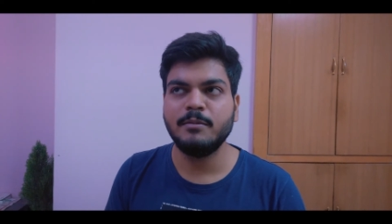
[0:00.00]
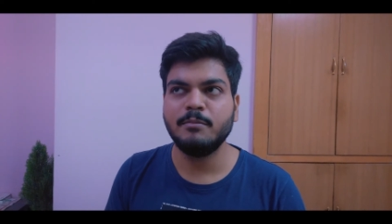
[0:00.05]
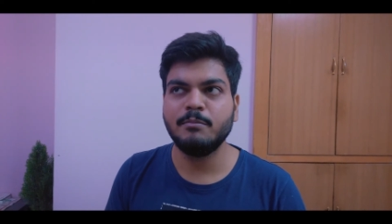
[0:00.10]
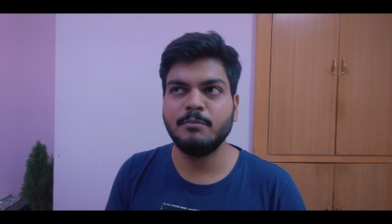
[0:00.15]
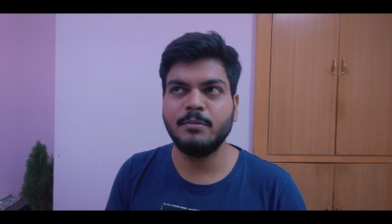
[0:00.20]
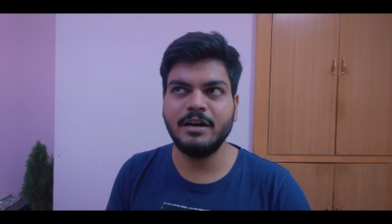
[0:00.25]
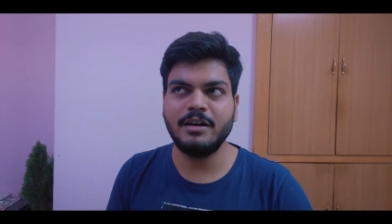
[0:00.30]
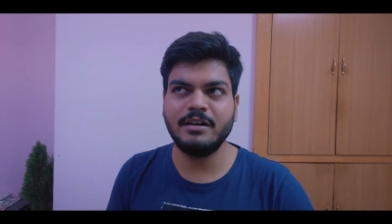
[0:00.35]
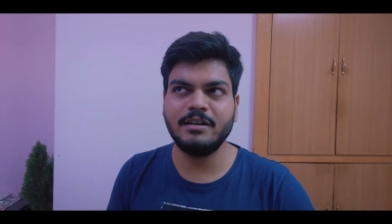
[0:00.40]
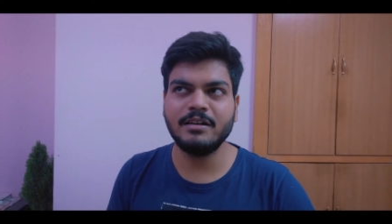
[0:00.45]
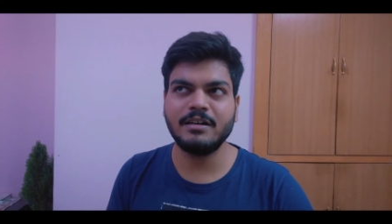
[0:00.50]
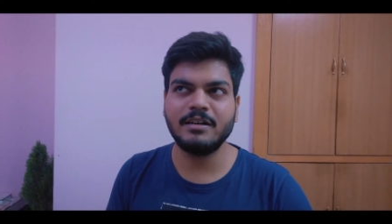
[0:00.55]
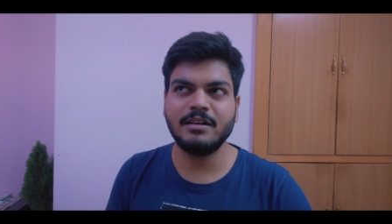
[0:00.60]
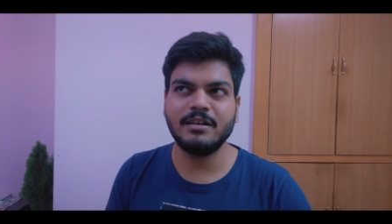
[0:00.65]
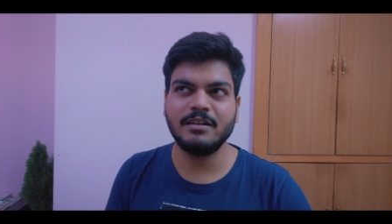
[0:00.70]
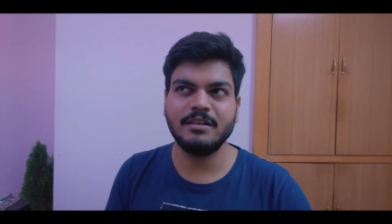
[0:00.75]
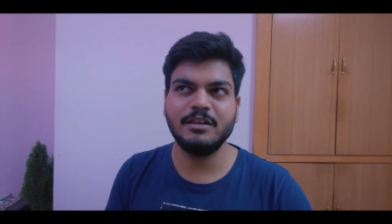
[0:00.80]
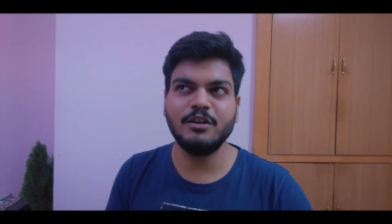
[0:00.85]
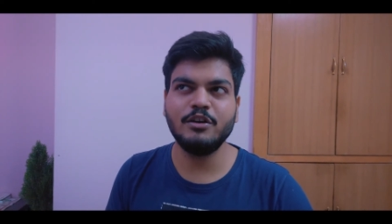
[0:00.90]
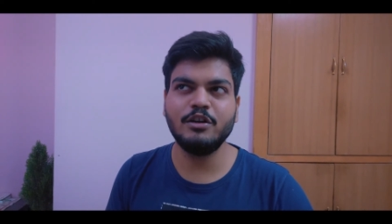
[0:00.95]
But
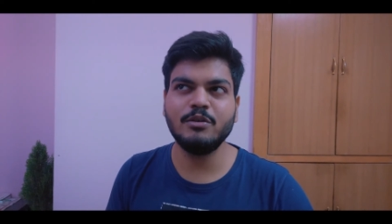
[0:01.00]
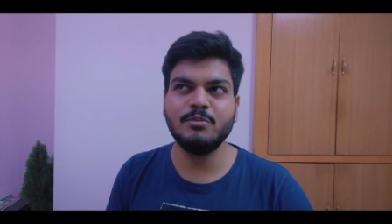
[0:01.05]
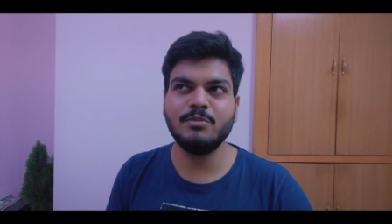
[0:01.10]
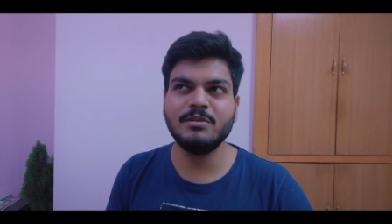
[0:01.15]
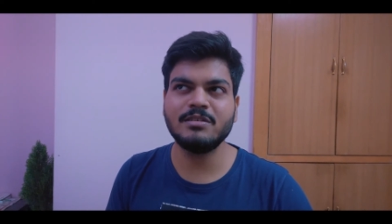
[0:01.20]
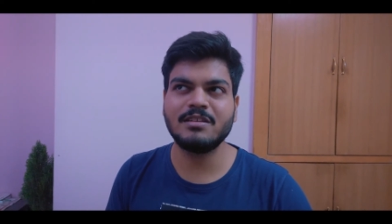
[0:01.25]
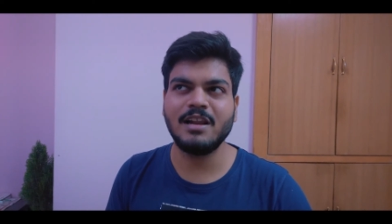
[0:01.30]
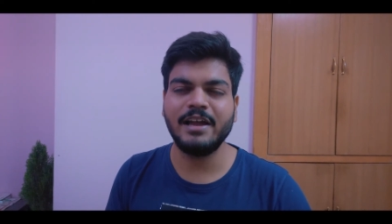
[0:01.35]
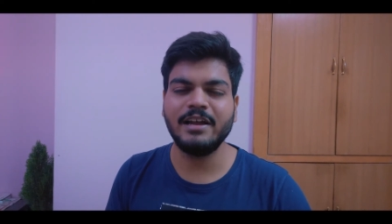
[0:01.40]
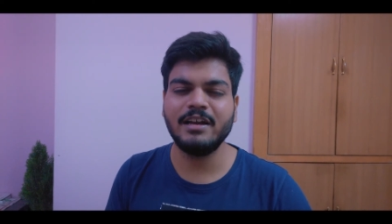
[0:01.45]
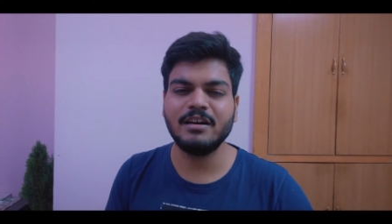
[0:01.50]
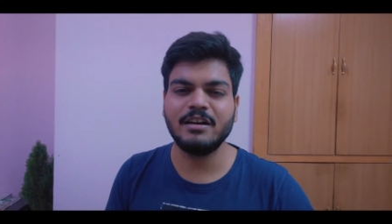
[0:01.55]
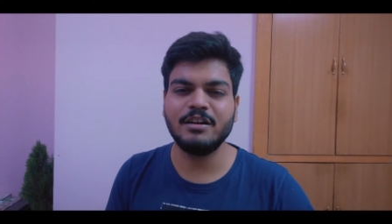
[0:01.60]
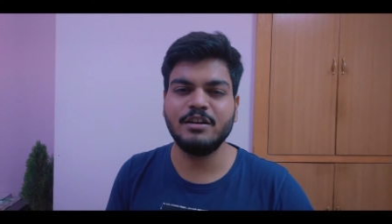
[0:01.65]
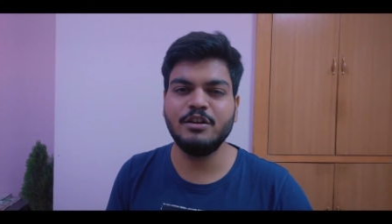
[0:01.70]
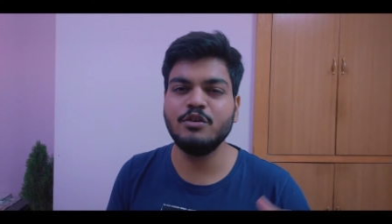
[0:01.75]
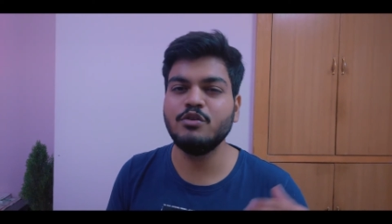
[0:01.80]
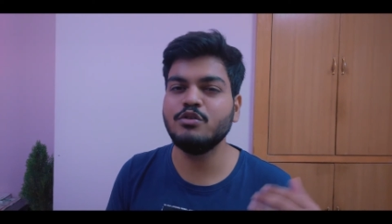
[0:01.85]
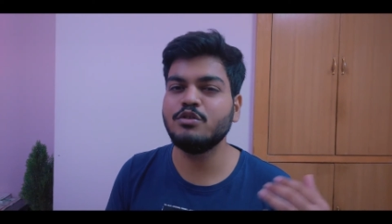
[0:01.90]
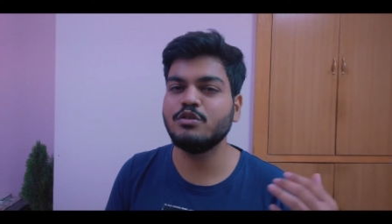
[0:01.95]
YouTube is like a
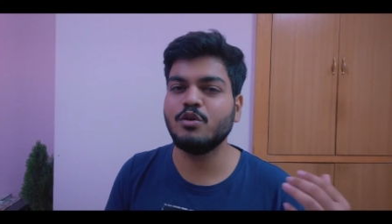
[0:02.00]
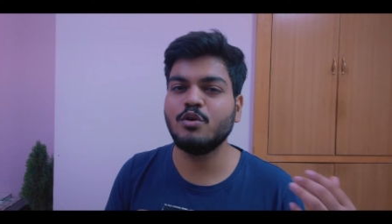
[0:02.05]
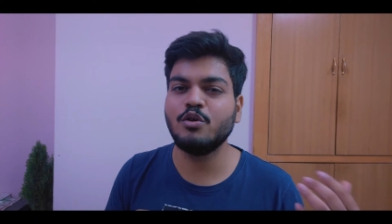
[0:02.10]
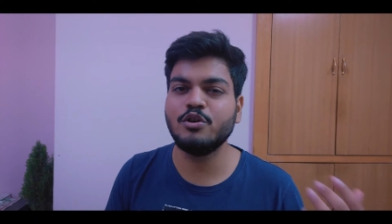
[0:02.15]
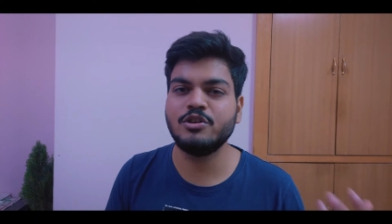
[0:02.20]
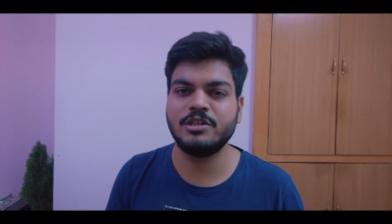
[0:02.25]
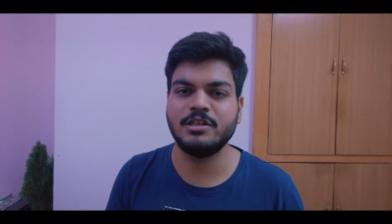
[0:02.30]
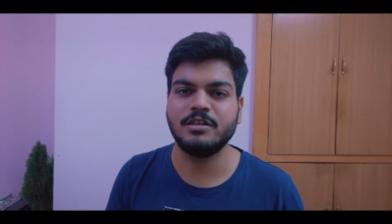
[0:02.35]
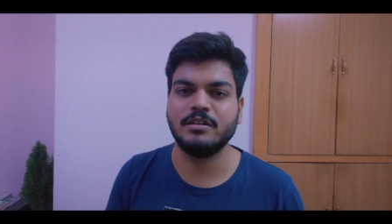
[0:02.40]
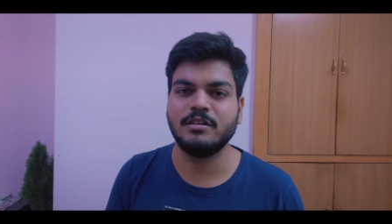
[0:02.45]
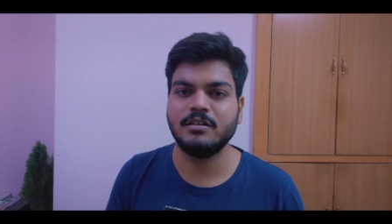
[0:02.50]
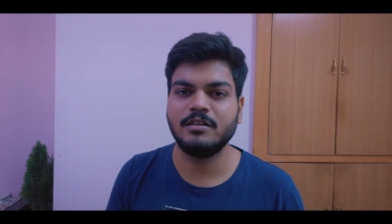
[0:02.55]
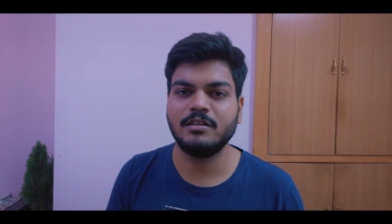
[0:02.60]
huge ocean.